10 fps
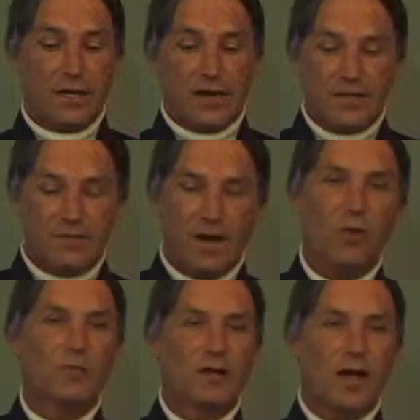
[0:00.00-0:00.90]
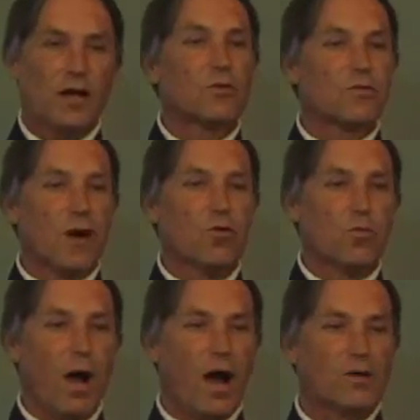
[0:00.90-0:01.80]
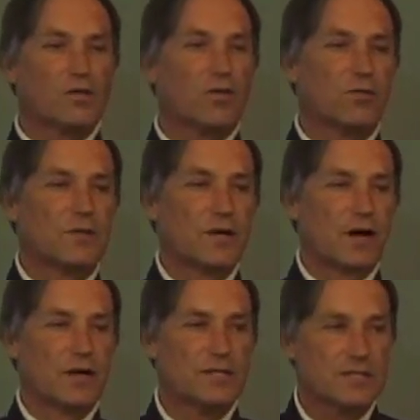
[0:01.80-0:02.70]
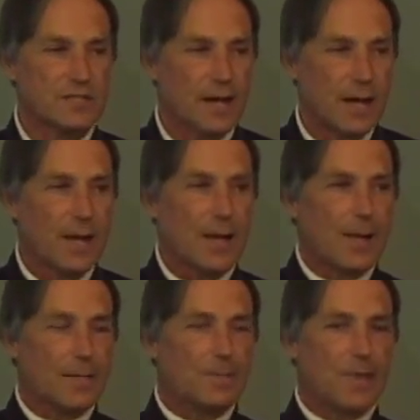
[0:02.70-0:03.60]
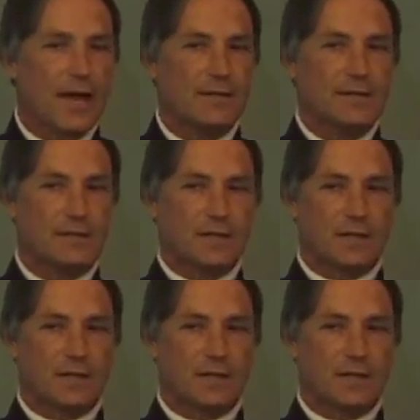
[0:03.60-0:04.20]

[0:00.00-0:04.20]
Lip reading: I developed a kind of acupuncture of the earth that